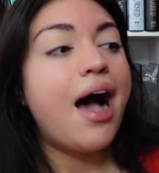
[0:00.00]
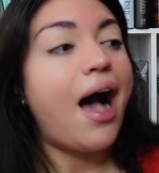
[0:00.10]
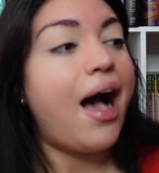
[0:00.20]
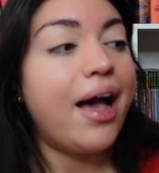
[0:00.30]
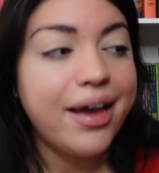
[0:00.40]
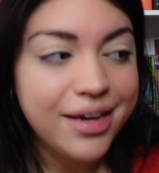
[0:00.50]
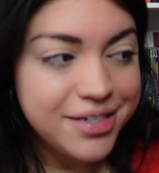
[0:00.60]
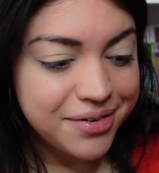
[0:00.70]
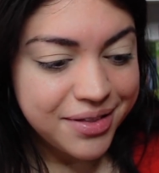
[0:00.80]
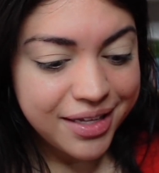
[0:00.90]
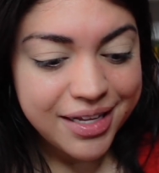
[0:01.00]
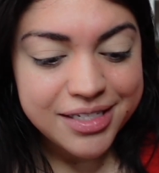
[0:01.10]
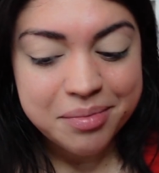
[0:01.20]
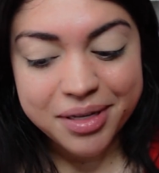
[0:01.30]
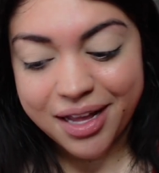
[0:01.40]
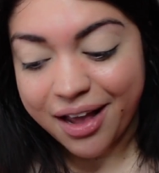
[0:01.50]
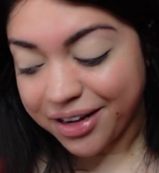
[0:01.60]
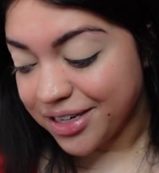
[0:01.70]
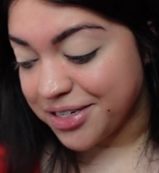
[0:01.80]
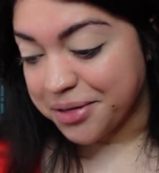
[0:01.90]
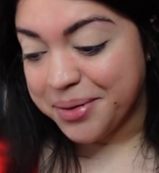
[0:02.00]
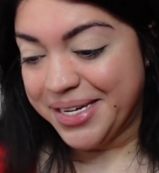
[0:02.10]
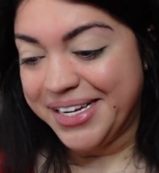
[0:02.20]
I don't think that's something that I could do,